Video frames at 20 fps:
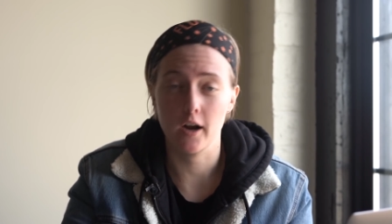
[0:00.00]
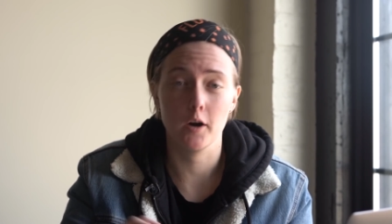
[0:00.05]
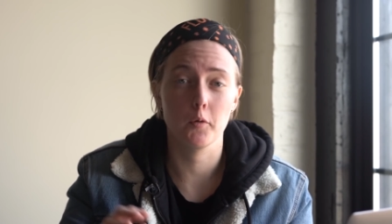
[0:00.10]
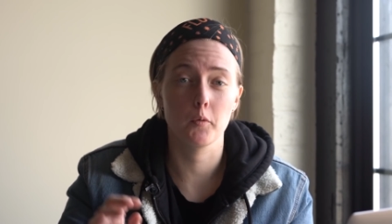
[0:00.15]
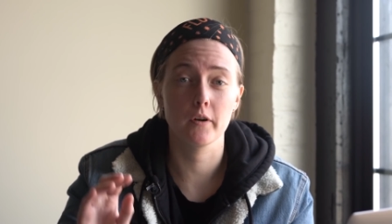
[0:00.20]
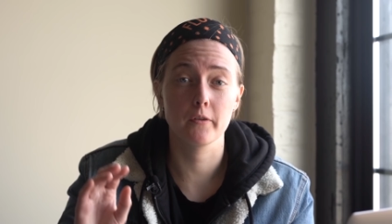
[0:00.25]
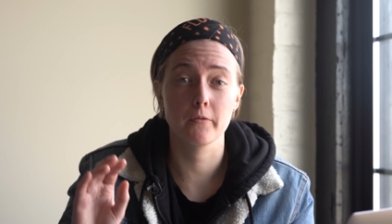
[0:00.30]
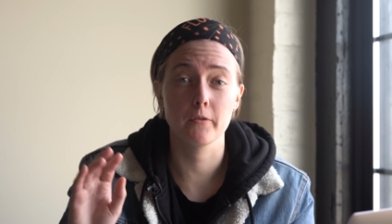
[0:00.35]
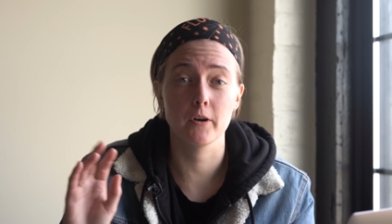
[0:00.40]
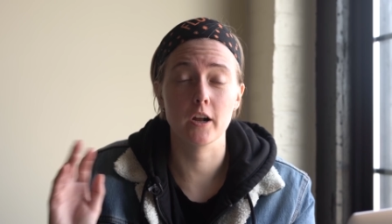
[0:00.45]
I
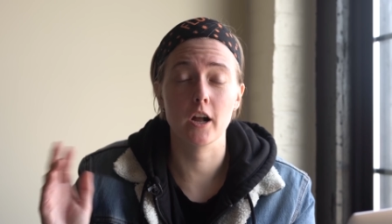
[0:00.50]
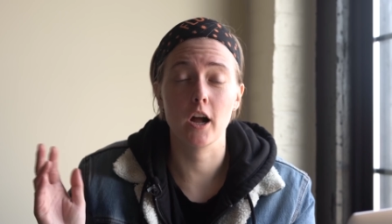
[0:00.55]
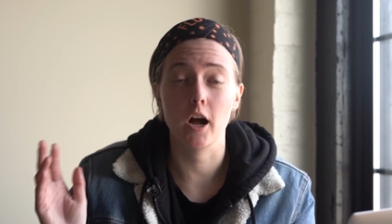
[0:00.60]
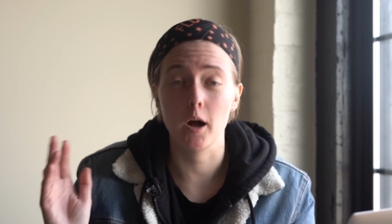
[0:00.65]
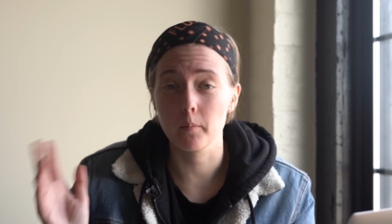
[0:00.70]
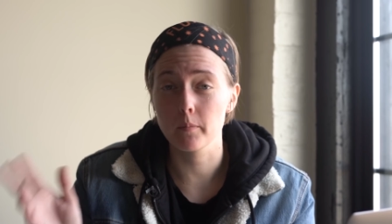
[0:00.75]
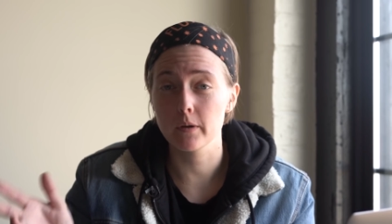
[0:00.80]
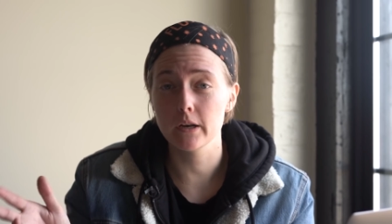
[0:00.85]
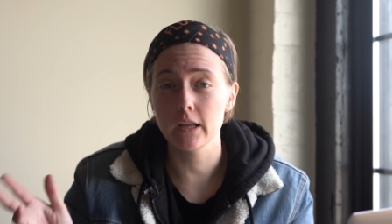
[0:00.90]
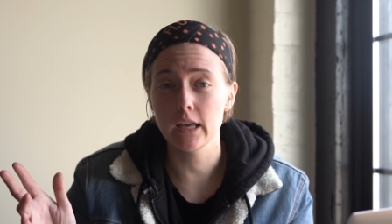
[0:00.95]
work for a
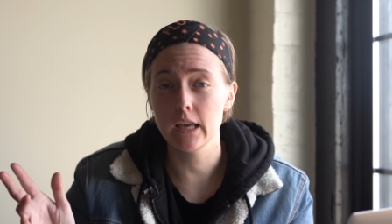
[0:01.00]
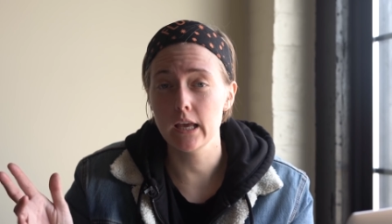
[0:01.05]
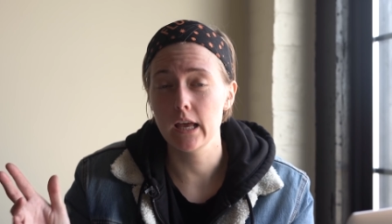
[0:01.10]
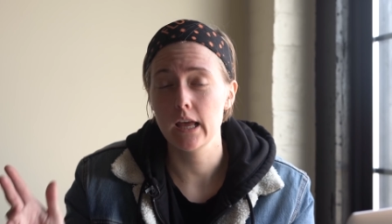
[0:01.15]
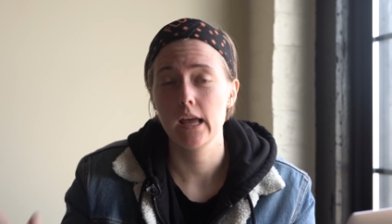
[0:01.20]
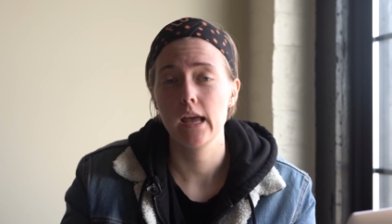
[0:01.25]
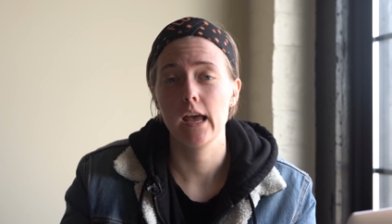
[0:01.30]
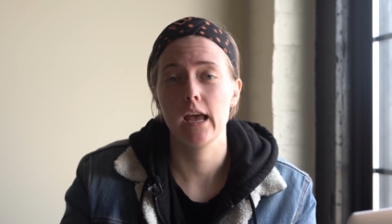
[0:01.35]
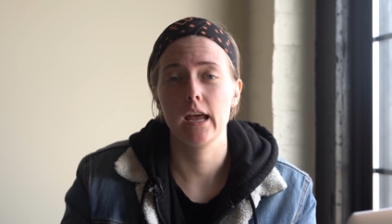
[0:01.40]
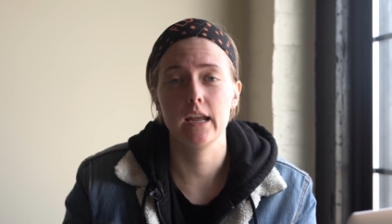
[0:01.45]
company
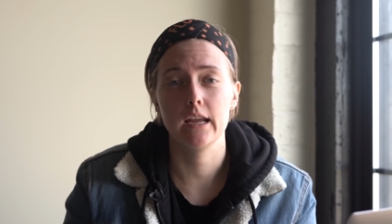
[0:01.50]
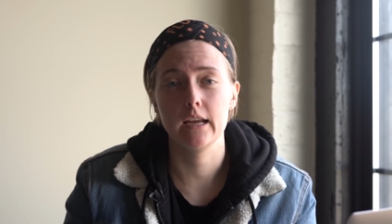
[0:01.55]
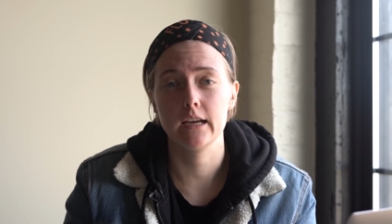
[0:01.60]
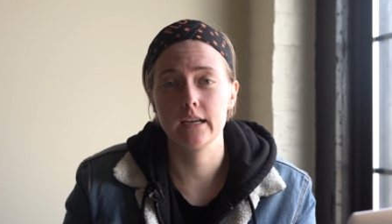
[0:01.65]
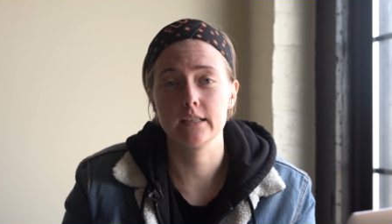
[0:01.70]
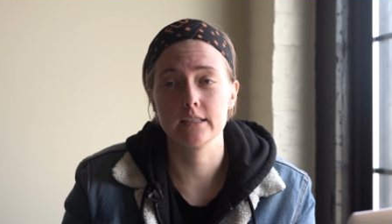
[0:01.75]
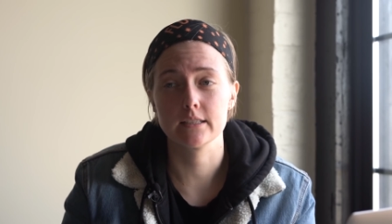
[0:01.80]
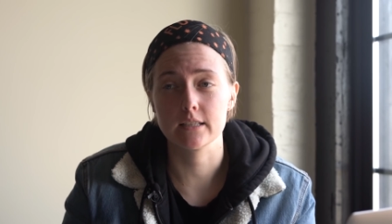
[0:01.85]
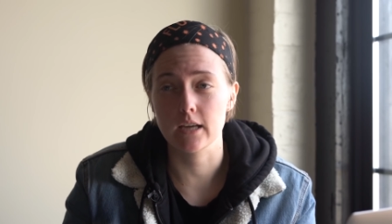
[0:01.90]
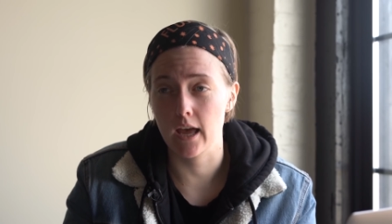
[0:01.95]

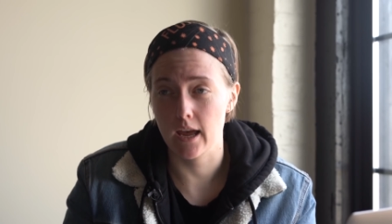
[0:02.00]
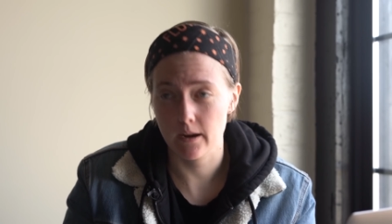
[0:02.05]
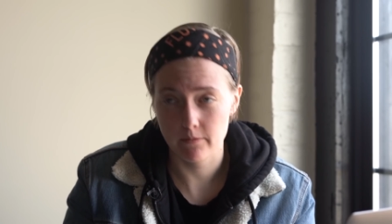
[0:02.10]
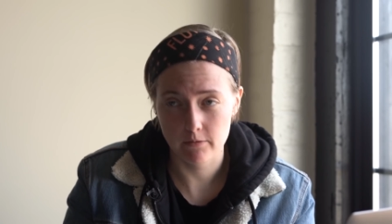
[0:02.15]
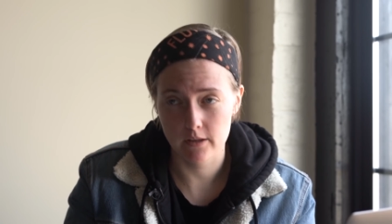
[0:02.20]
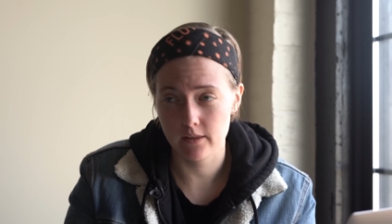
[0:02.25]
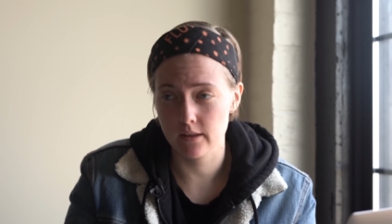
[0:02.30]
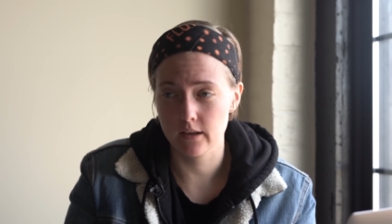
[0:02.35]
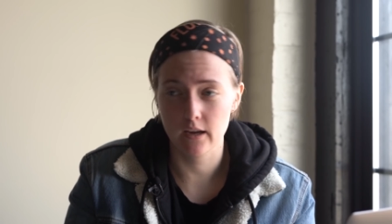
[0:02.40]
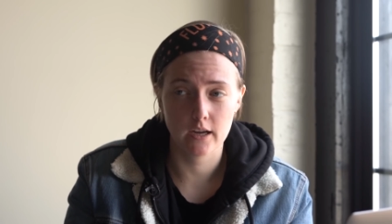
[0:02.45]
and
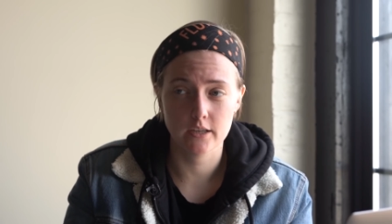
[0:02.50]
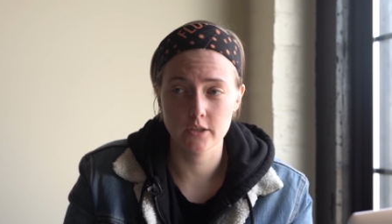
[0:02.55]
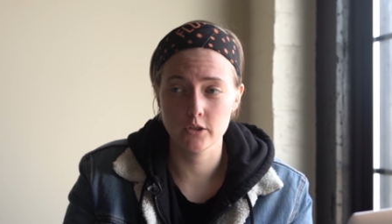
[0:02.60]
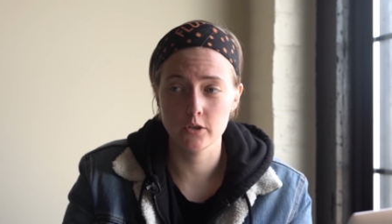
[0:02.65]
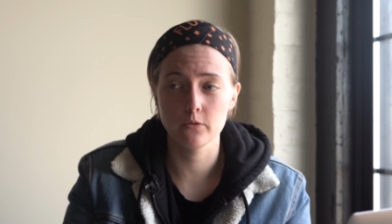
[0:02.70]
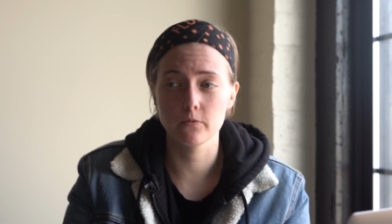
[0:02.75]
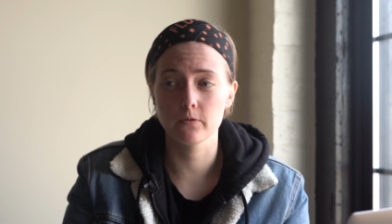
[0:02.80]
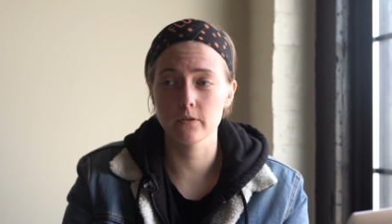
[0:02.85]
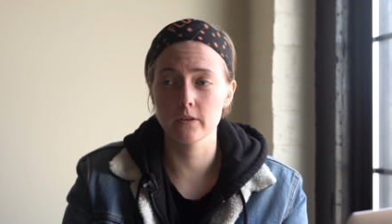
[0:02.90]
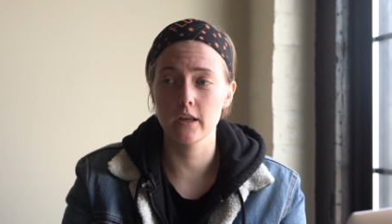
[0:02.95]
everything I
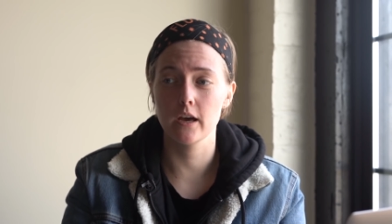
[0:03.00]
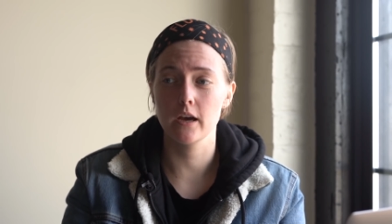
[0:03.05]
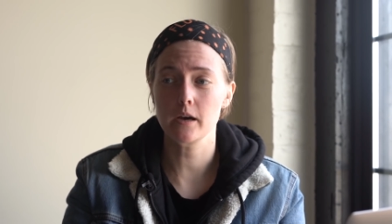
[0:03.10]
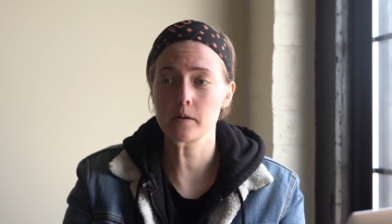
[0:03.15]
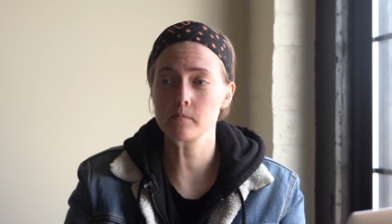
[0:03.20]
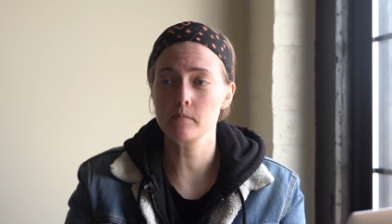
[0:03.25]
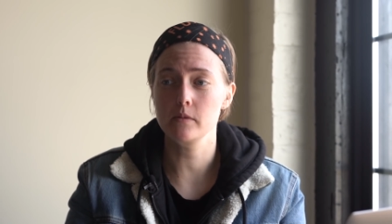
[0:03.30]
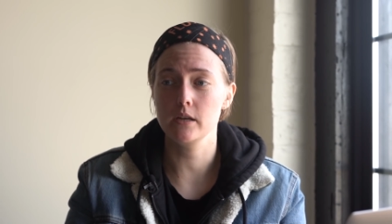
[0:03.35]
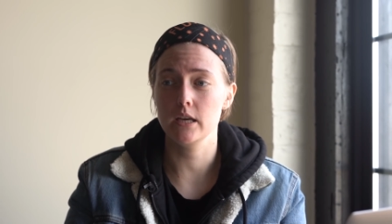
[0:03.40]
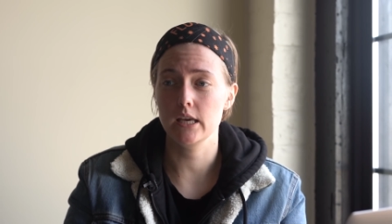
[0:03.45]
do for
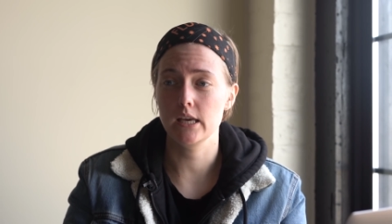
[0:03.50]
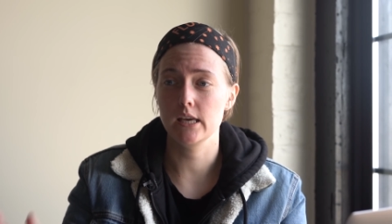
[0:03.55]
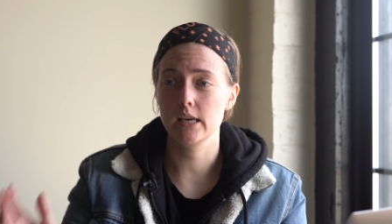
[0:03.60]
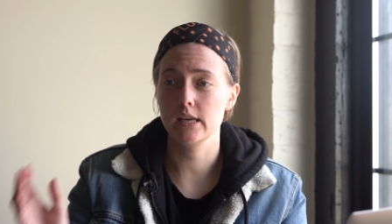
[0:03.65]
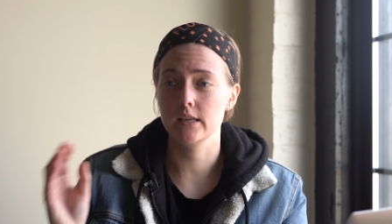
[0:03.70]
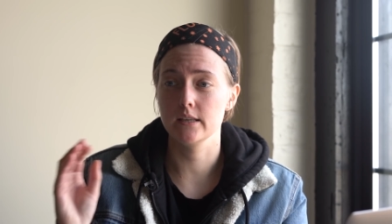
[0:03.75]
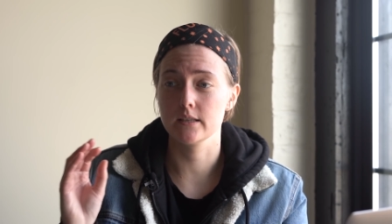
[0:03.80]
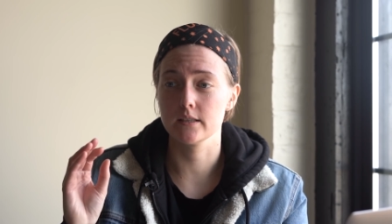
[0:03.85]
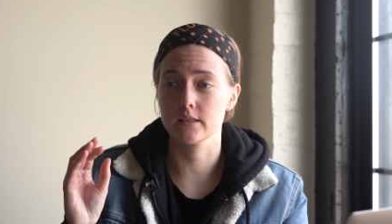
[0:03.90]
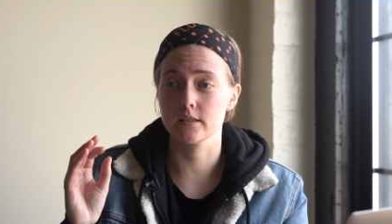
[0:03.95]
them
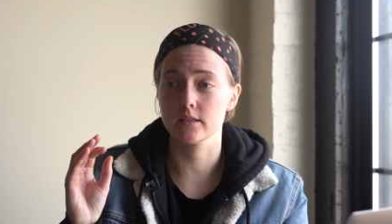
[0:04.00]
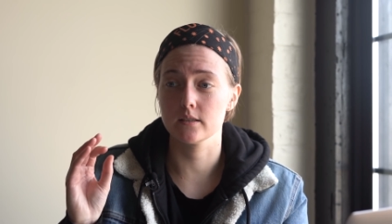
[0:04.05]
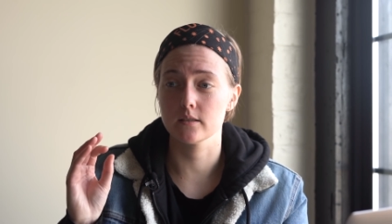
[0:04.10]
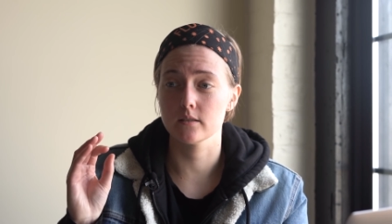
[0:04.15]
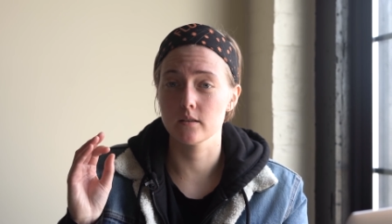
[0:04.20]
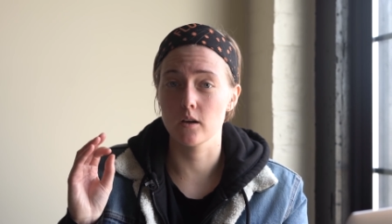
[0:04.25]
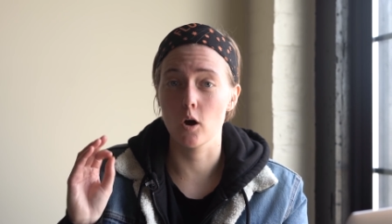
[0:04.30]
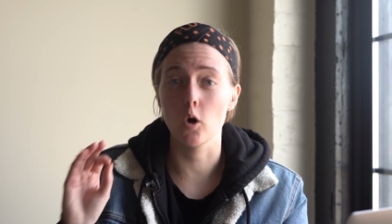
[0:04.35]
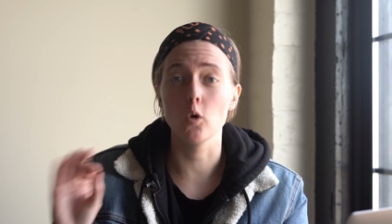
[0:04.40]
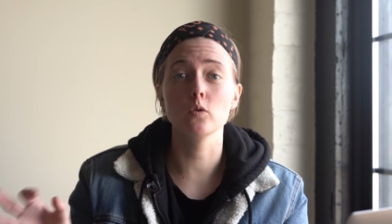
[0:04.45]
is
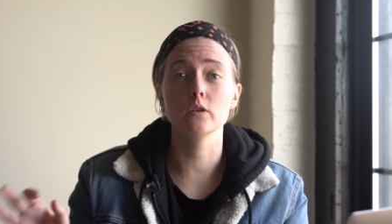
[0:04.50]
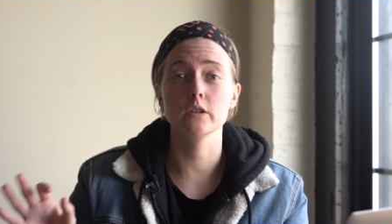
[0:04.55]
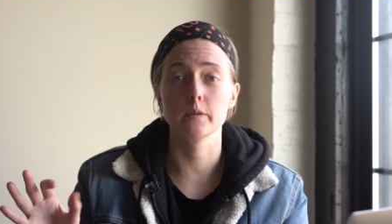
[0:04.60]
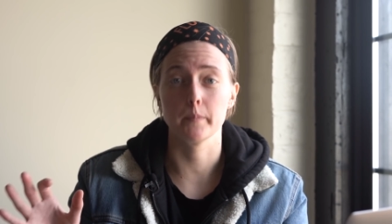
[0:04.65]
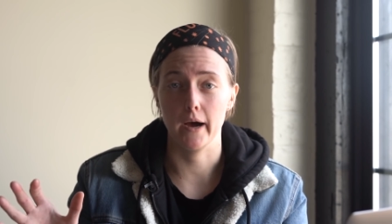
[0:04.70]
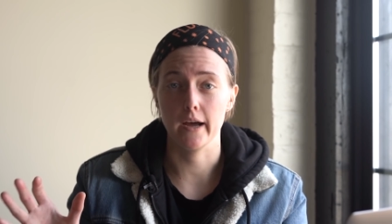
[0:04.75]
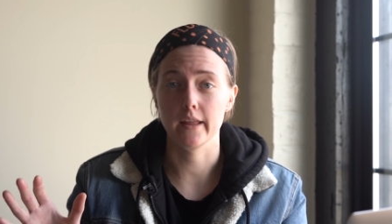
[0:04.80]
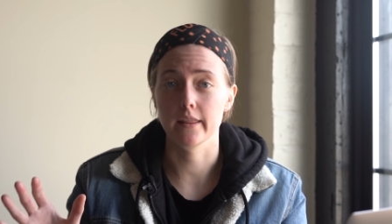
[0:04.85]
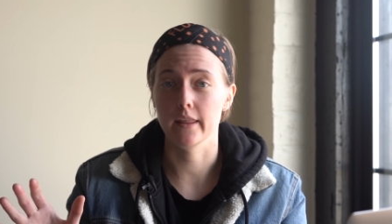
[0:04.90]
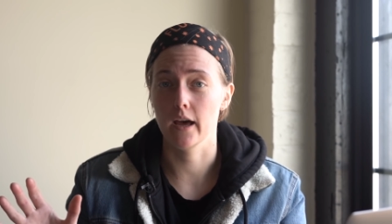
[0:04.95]
owned
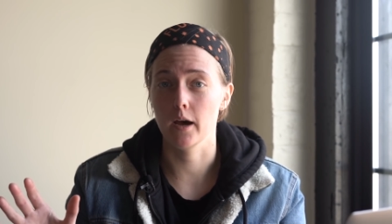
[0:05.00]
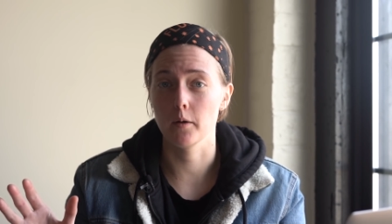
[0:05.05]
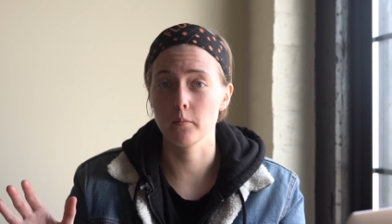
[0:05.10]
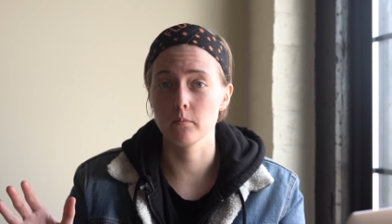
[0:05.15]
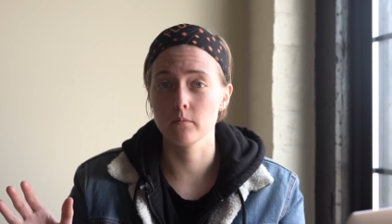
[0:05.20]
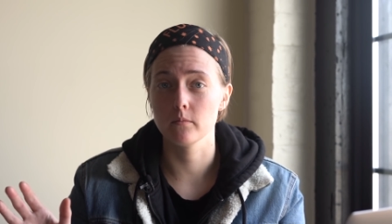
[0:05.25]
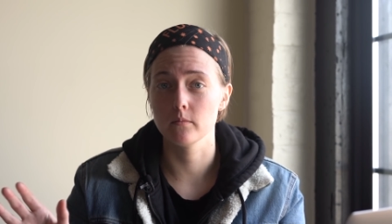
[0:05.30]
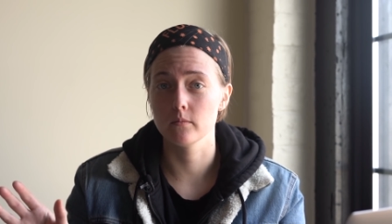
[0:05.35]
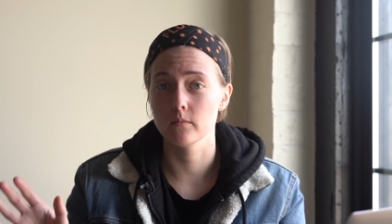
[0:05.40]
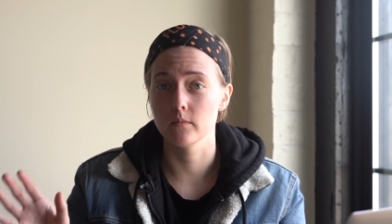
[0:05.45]
by
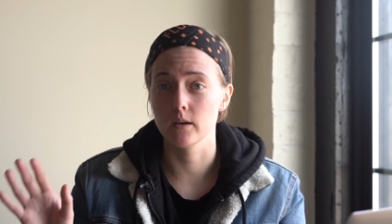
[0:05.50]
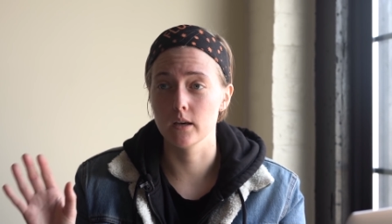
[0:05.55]
them.